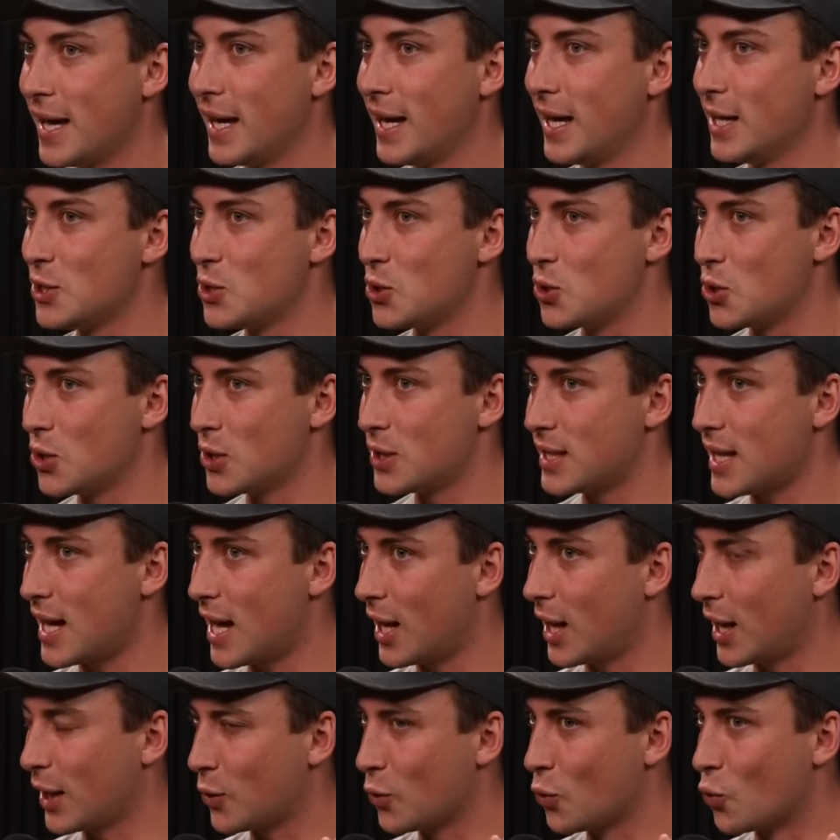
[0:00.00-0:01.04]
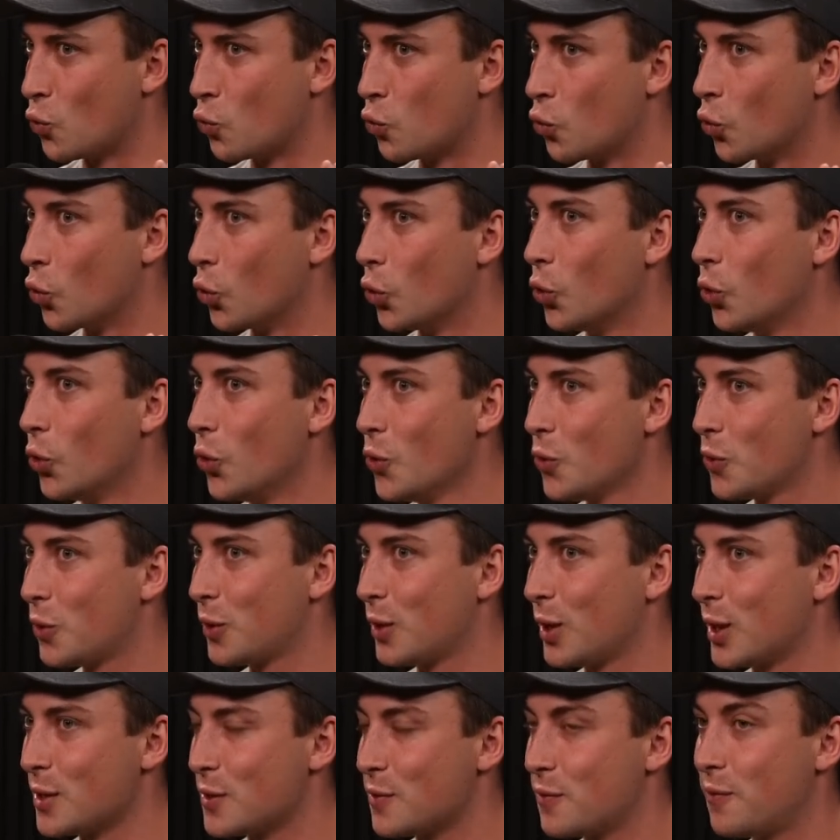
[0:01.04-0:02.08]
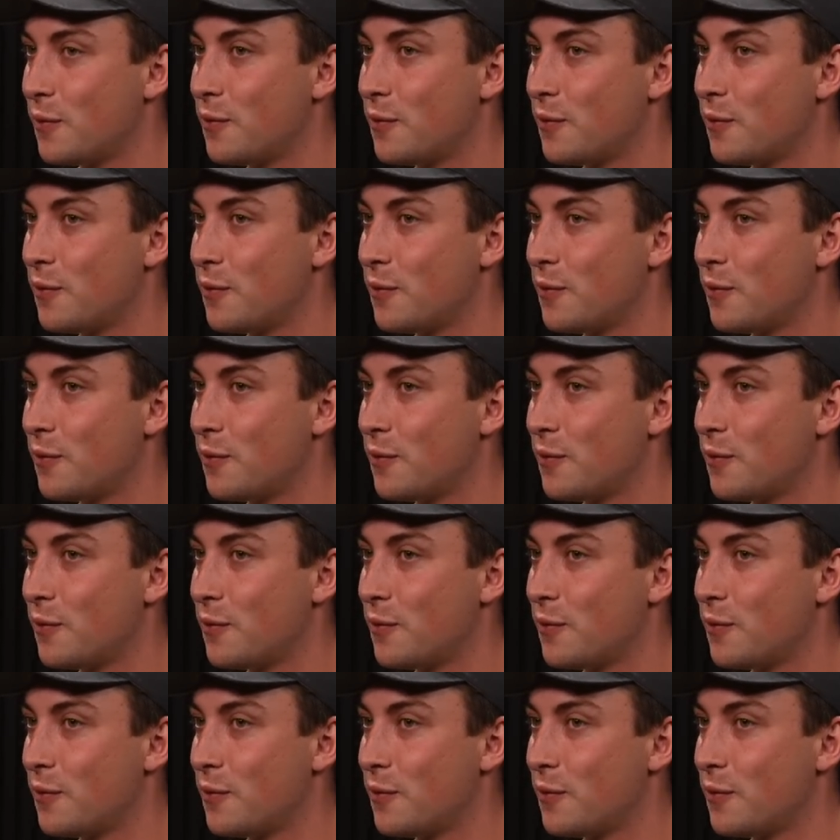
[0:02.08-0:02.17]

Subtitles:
It's just that like ruthless